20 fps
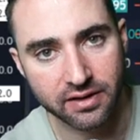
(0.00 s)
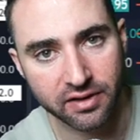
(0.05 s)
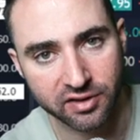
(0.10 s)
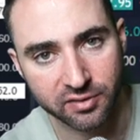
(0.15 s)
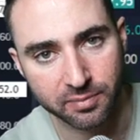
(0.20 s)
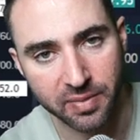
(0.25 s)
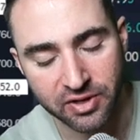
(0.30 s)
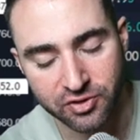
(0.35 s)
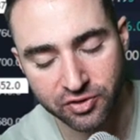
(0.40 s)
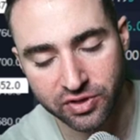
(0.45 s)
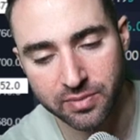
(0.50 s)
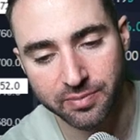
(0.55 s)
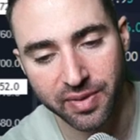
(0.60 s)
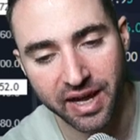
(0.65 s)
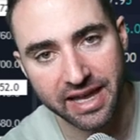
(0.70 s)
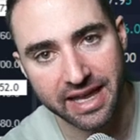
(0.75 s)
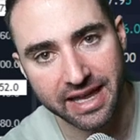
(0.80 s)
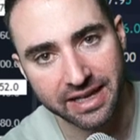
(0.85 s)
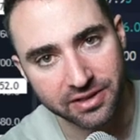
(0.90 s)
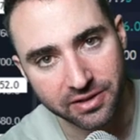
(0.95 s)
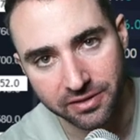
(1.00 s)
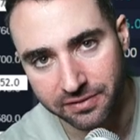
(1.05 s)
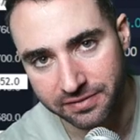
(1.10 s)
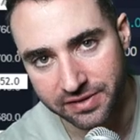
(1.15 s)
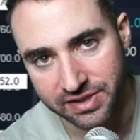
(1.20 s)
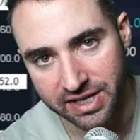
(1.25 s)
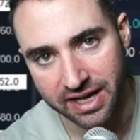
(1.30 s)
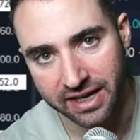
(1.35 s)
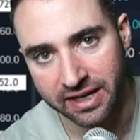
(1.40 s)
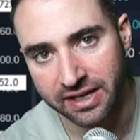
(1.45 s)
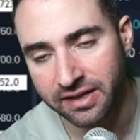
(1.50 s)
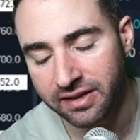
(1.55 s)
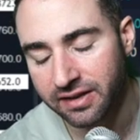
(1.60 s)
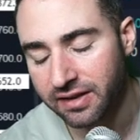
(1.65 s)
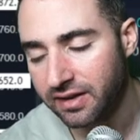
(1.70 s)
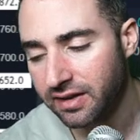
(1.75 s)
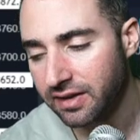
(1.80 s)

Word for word: especially by end of day,